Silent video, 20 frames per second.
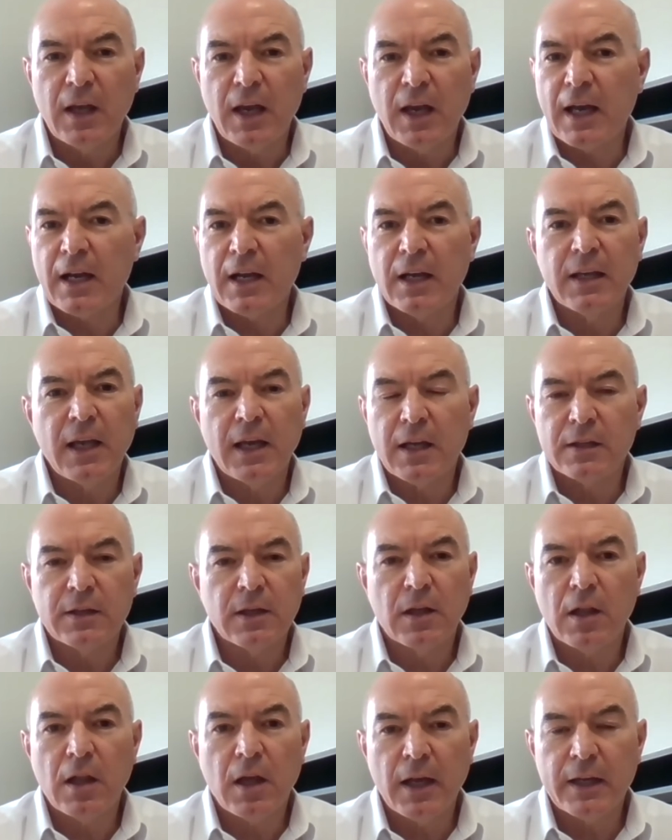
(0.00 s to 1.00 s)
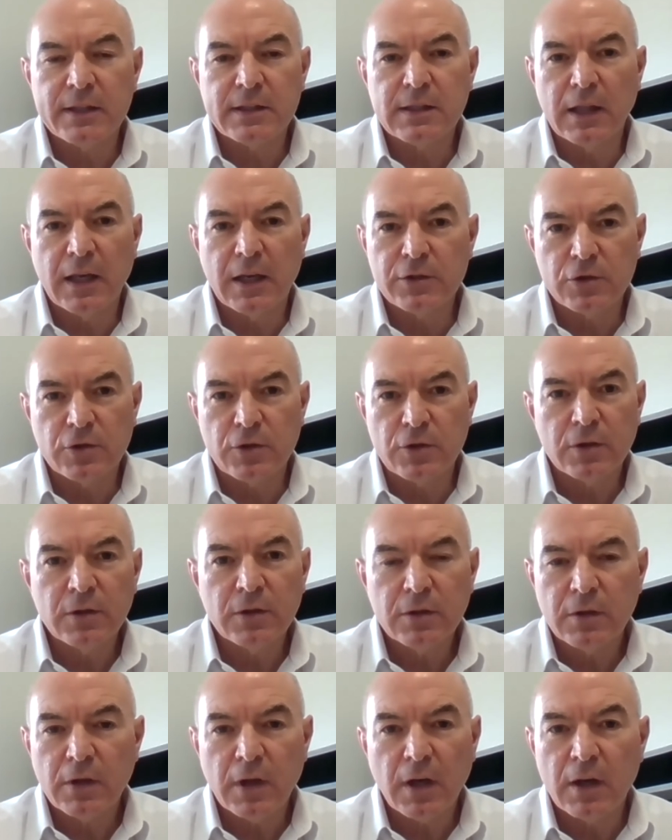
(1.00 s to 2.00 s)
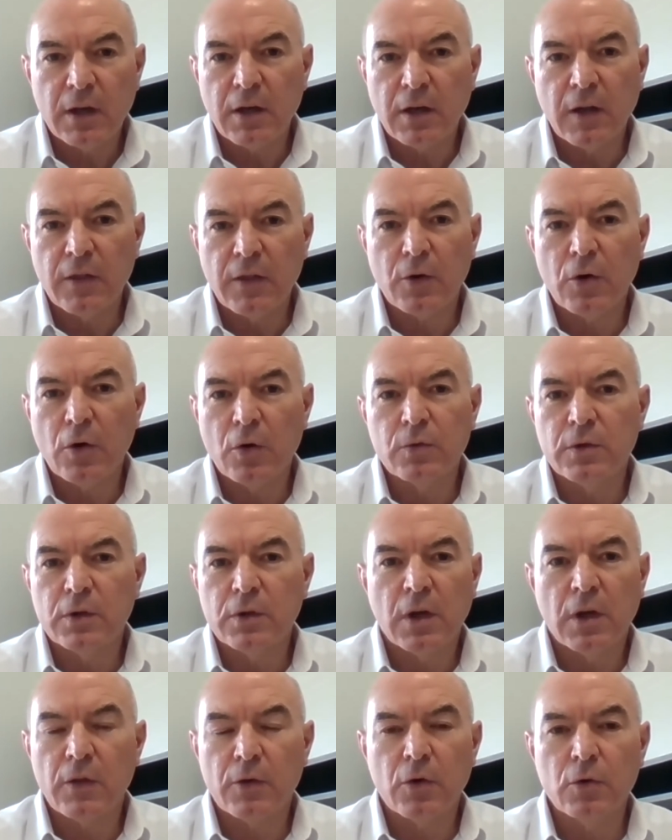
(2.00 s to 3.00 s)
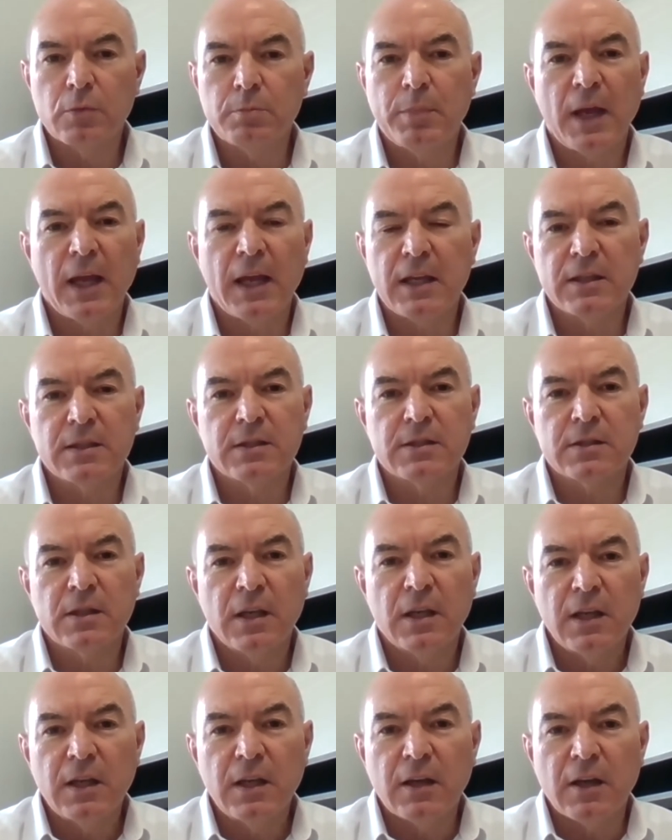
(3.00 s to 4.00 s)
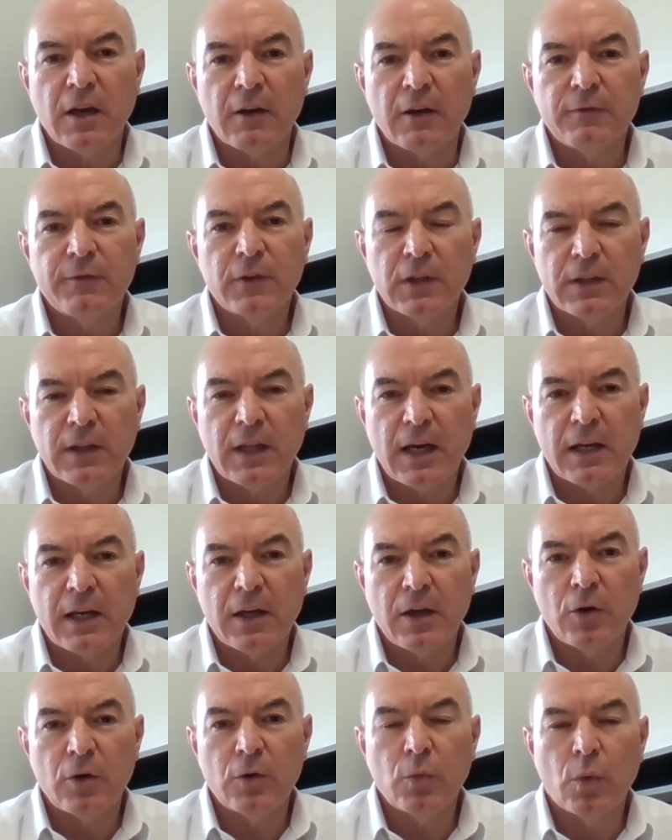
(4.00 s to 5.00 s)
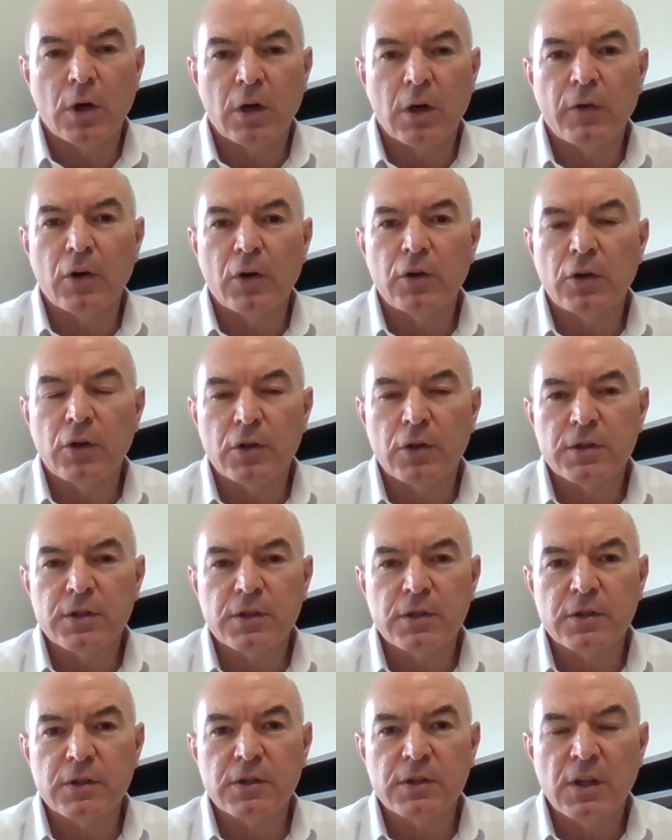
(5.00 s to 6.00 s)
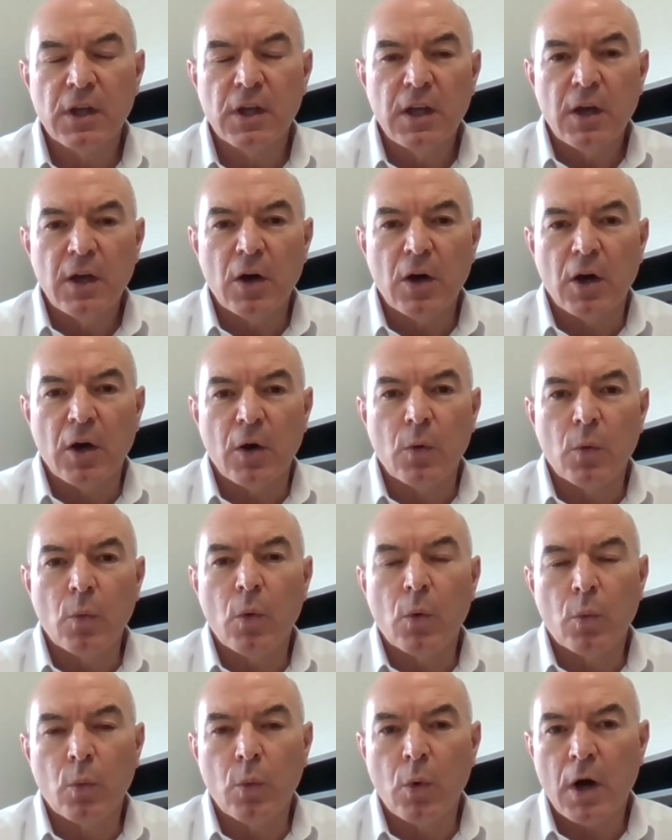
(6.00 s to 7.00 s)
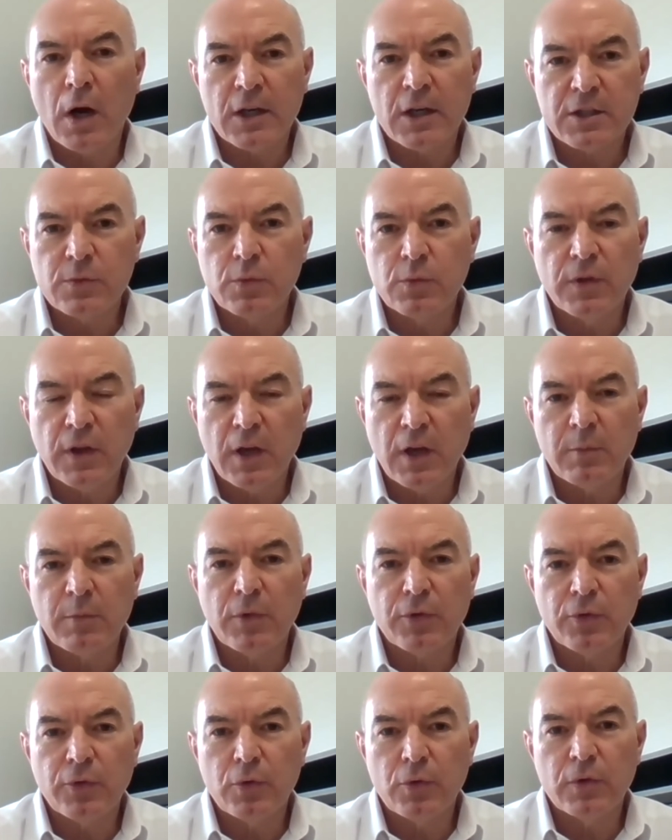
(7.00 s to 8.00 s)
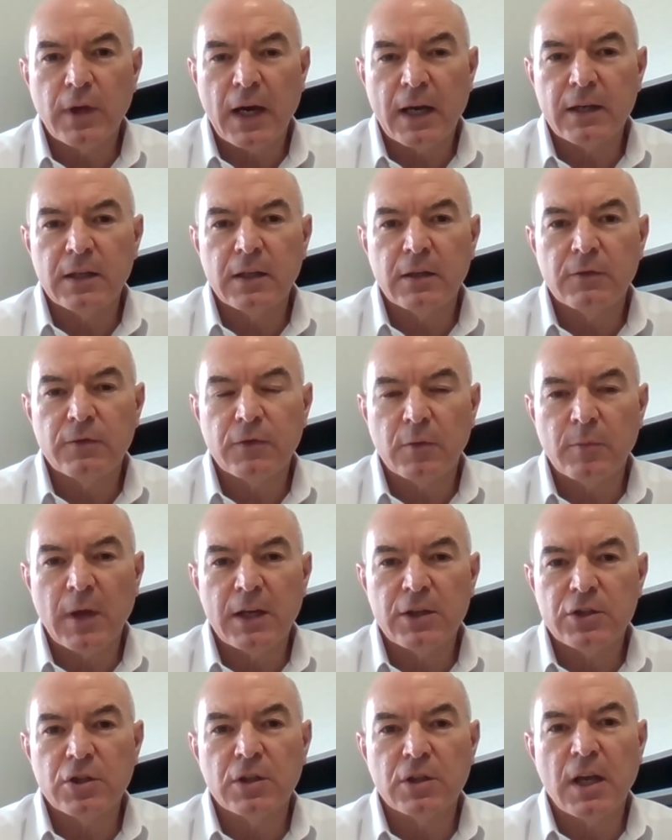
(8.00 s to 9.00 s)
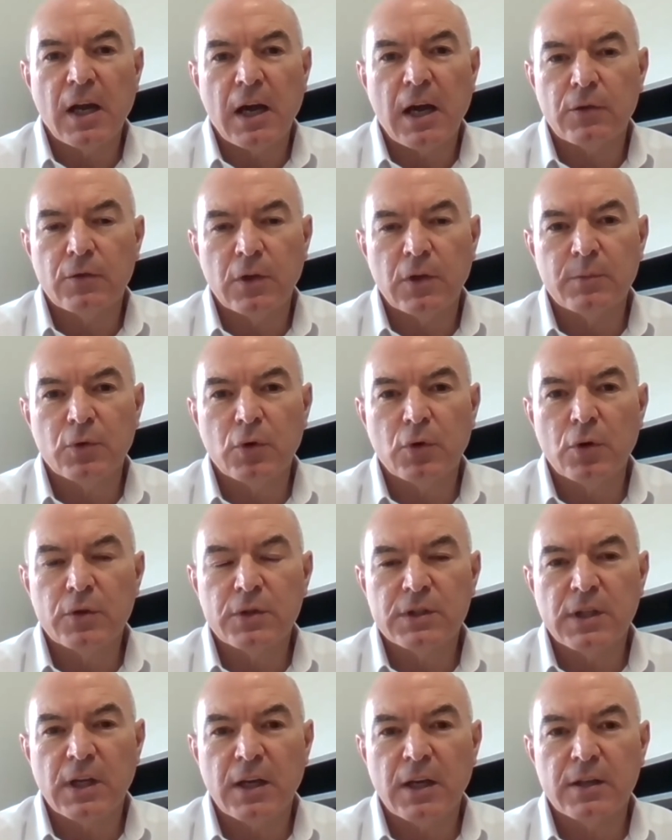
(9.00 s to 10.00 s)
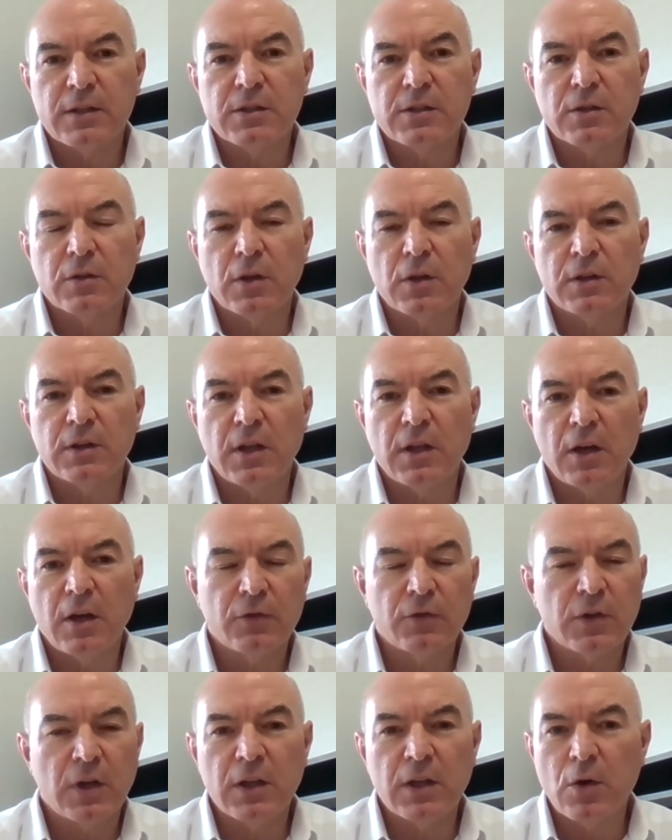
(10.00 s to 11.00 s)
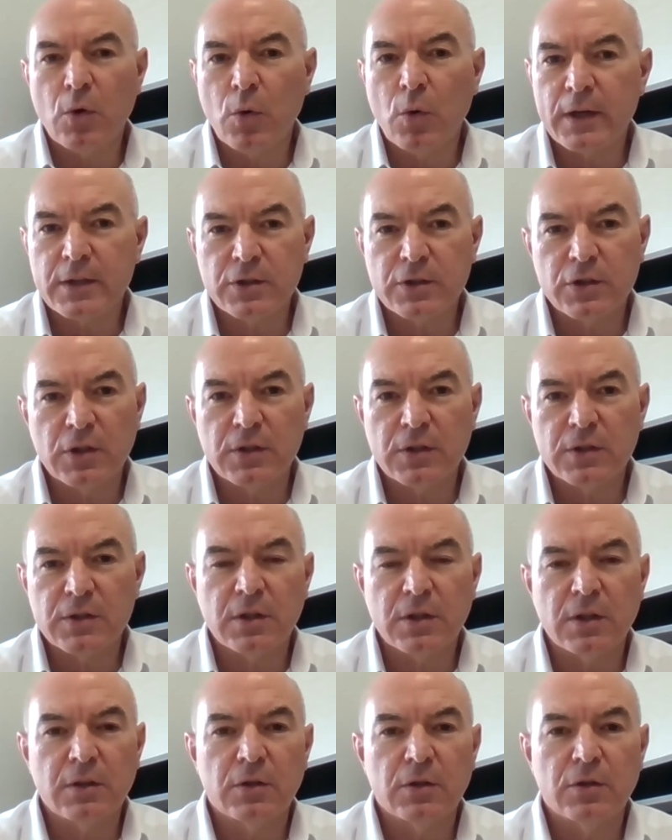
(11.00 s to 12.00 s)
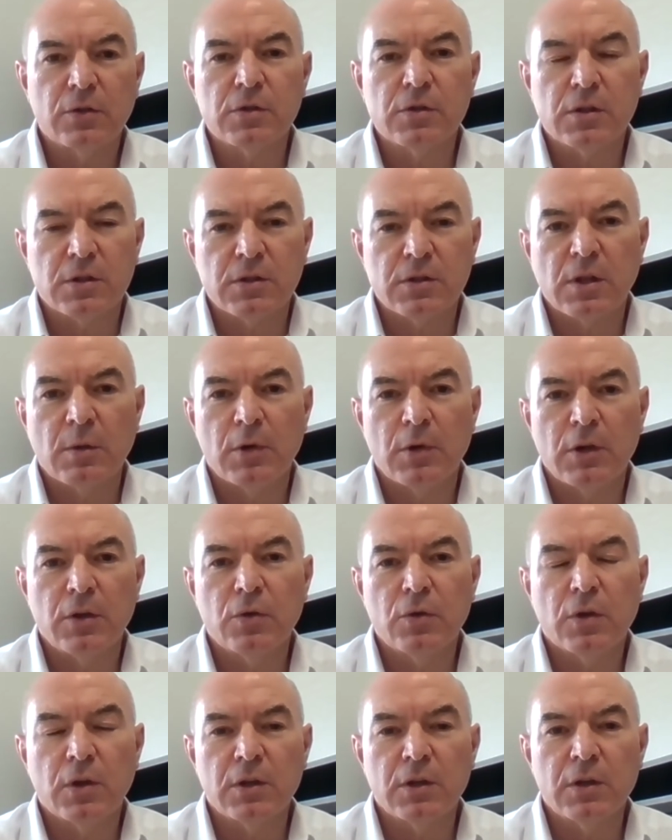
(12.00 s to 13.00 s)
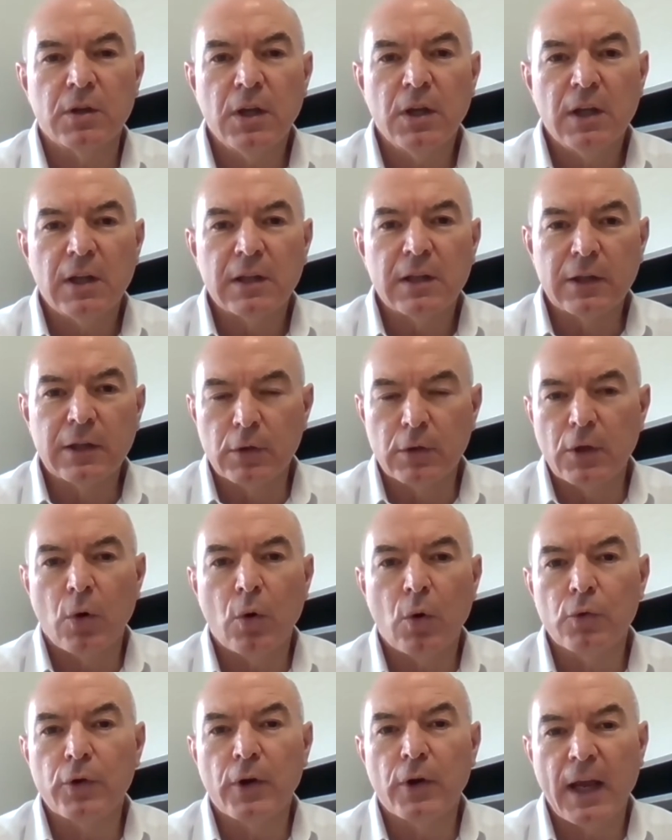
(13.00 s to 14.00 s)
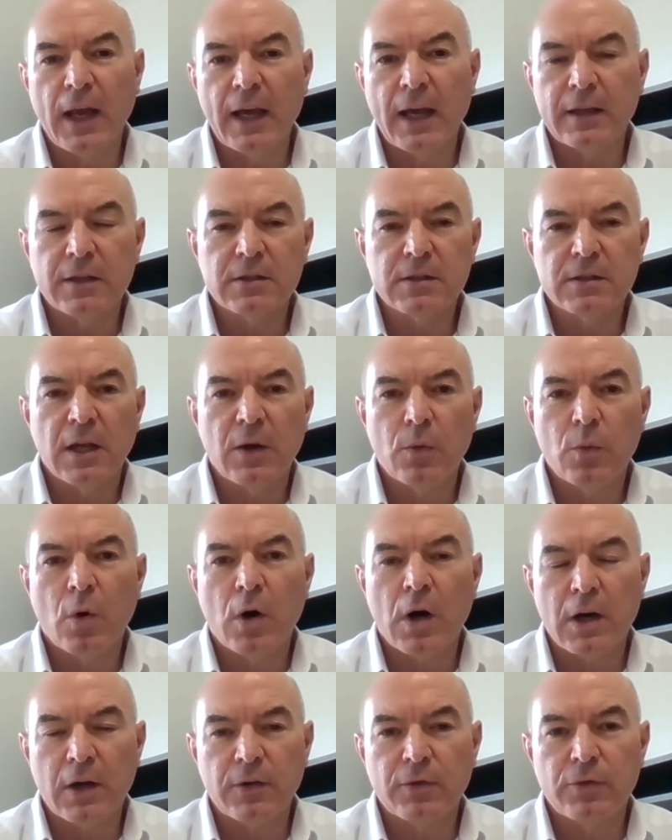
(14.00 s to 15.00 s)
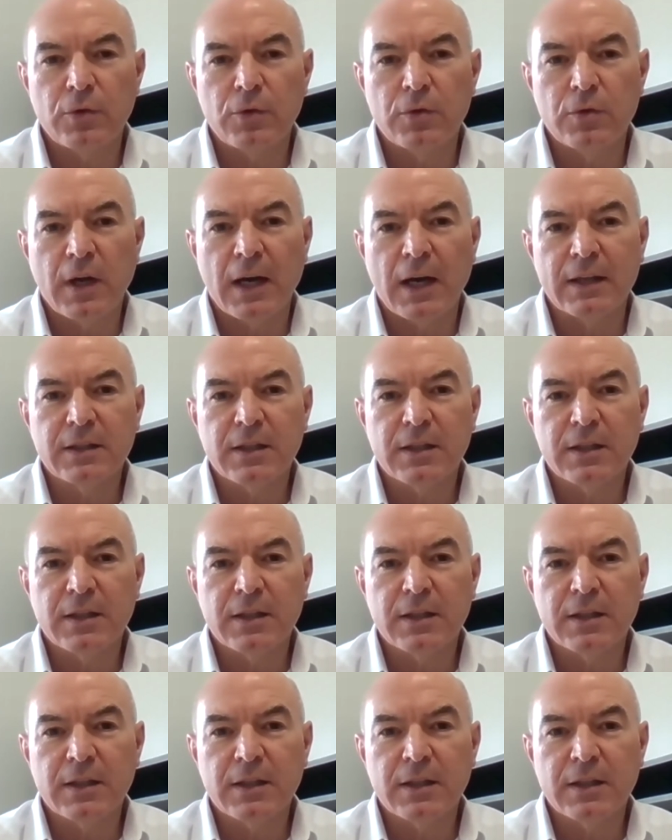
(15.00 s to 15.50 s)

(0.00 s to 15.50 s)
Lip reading: Again, at the client's leisure, on their own pace, filling that out. One of our nurses walks with them through that information gathering process, so that if there's any questions, there's somebody who can literally hold their hand as they walk through that.